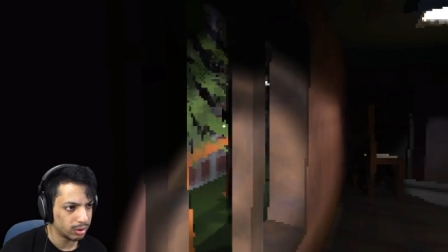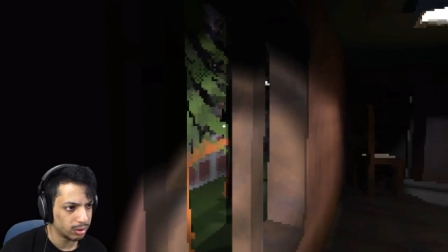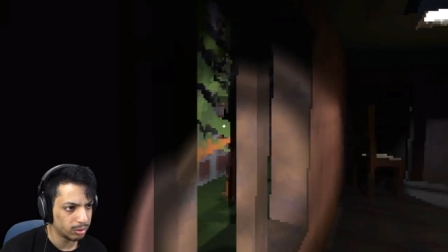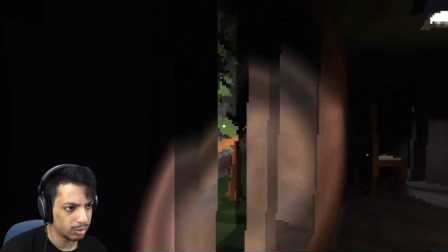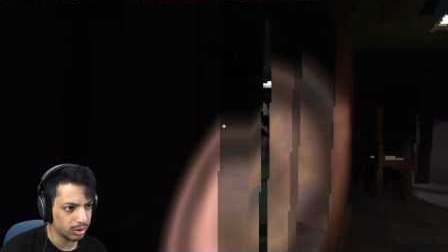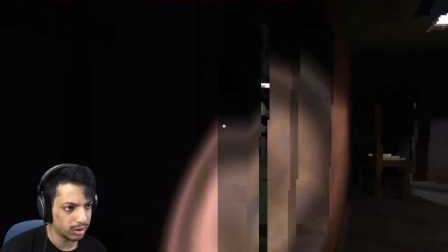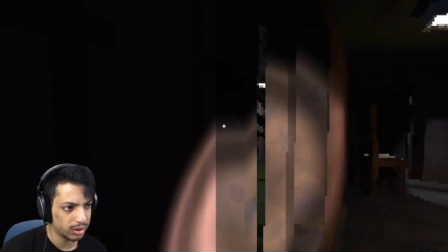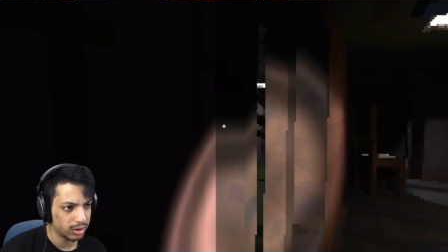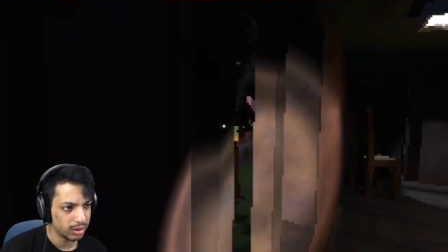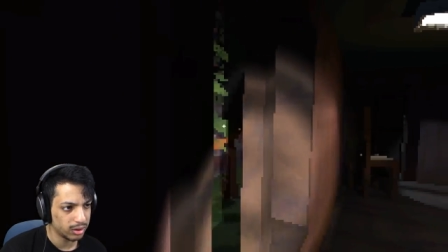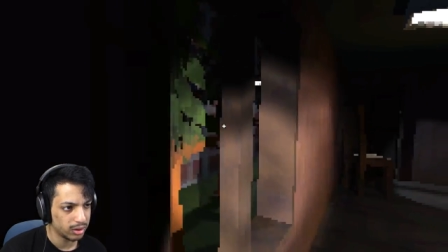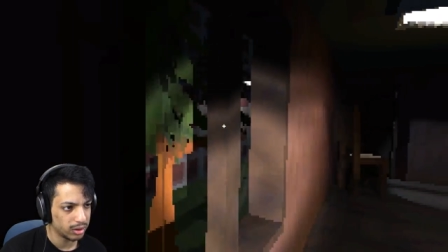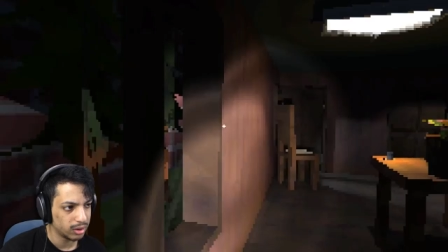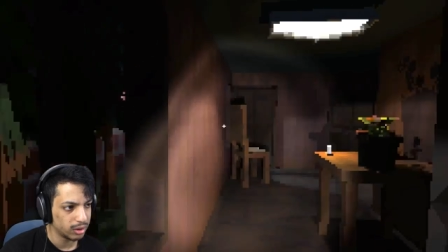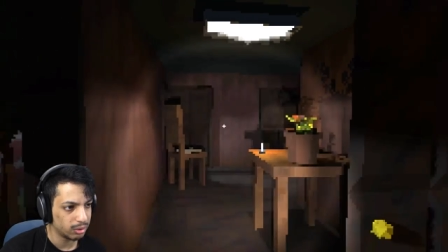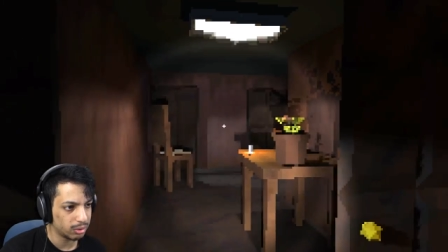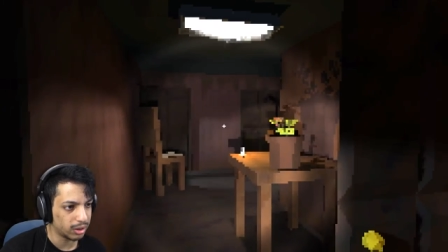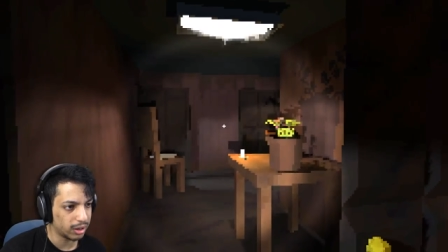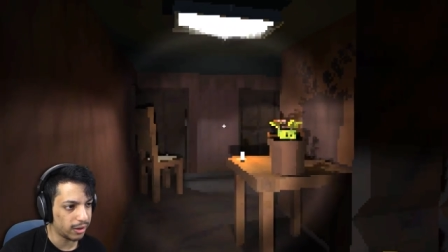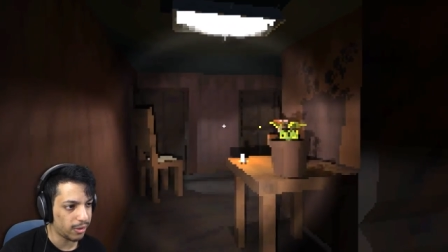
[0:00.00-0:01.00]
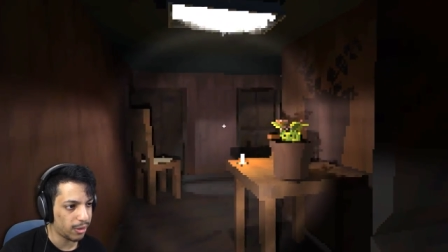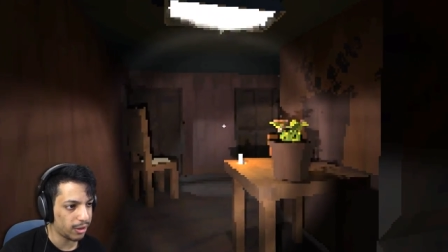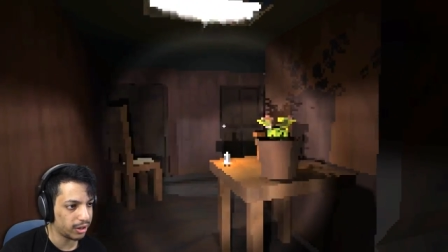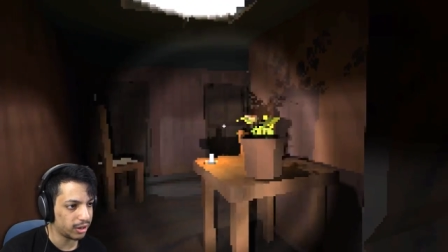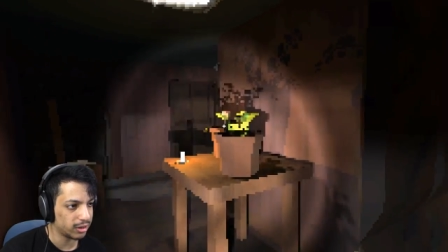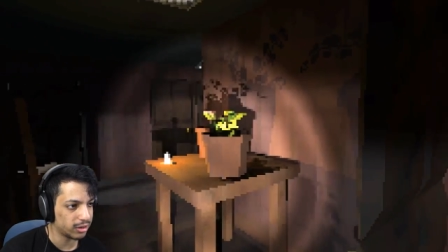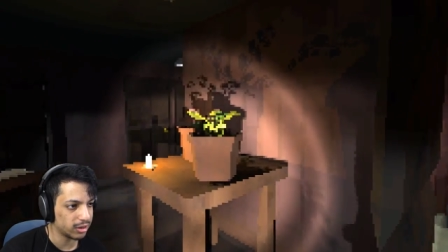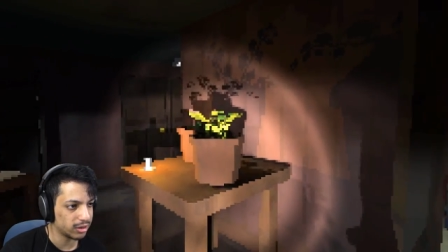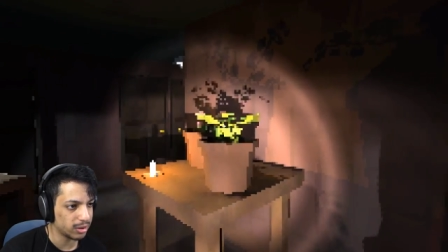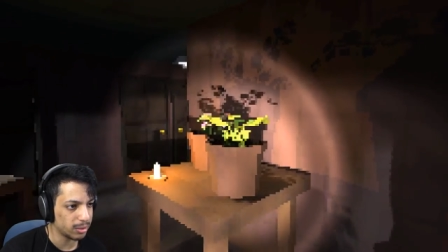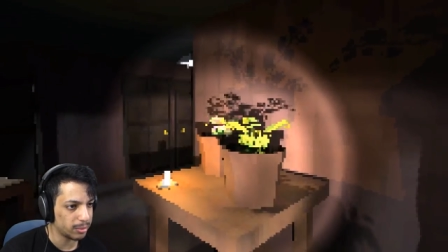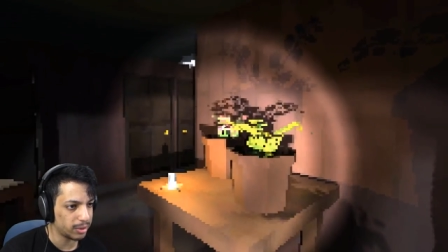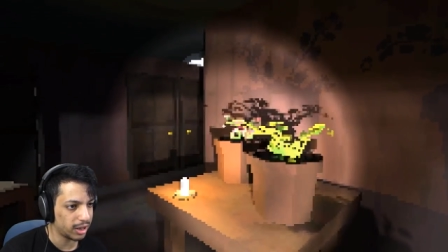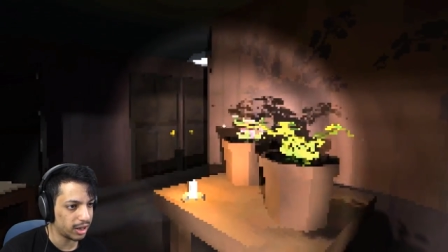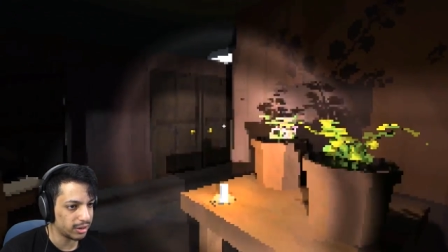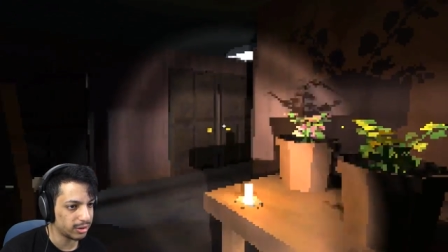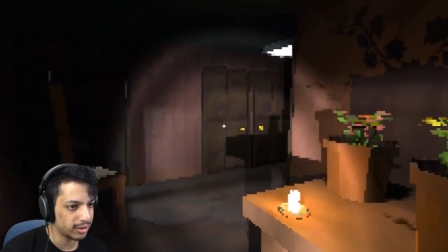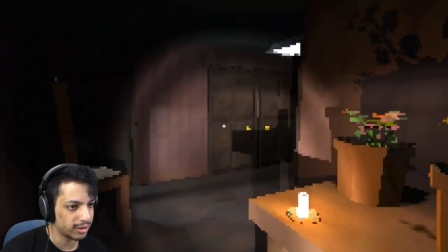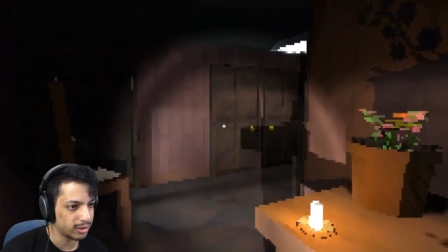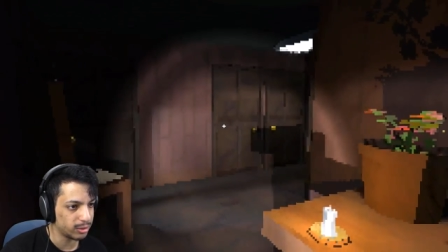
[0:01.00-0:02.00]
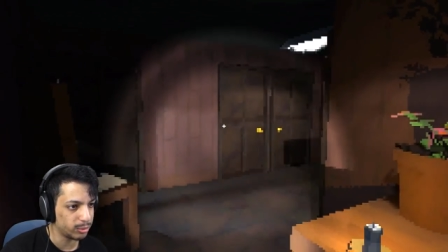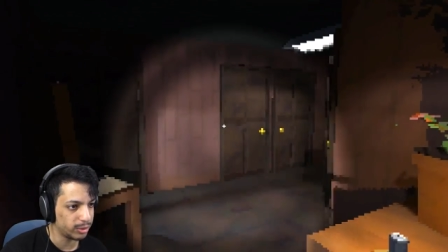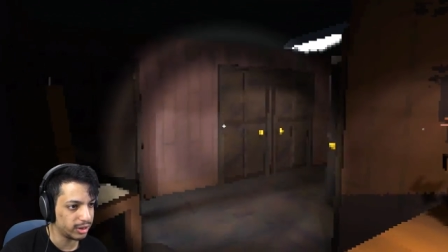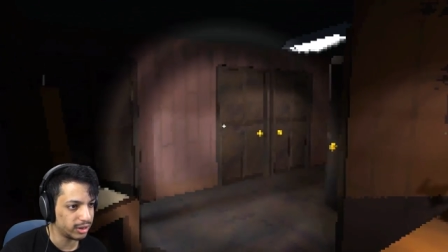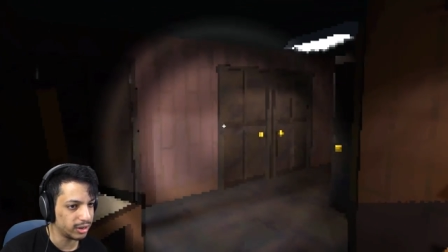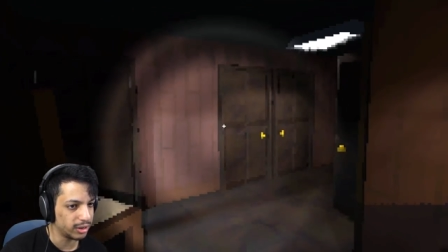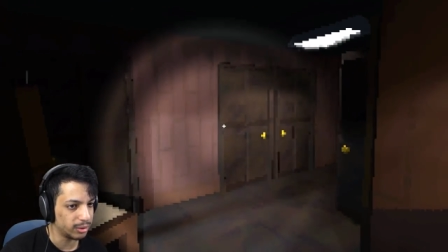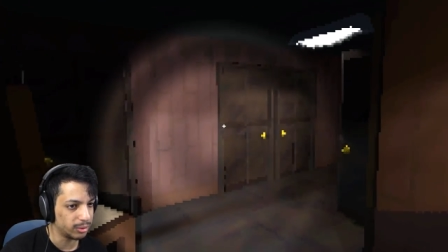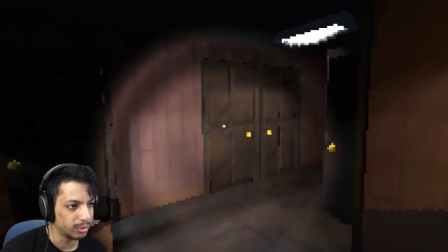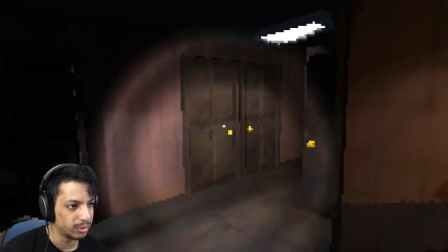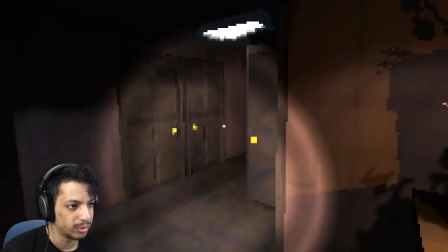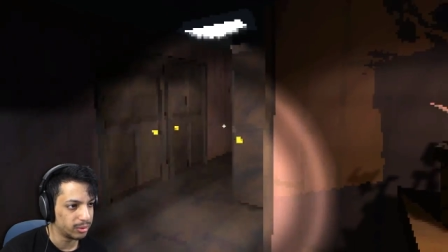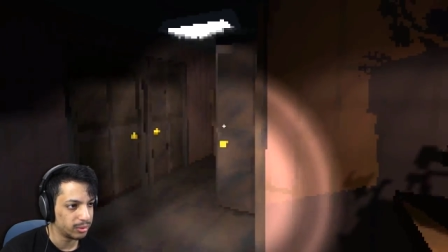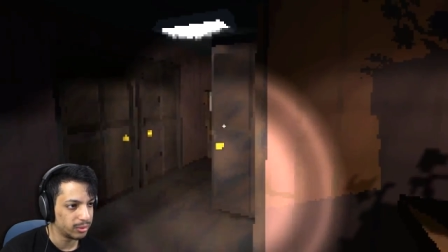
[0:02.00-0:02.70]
What? Okay, I thought I saw somebody outside the window.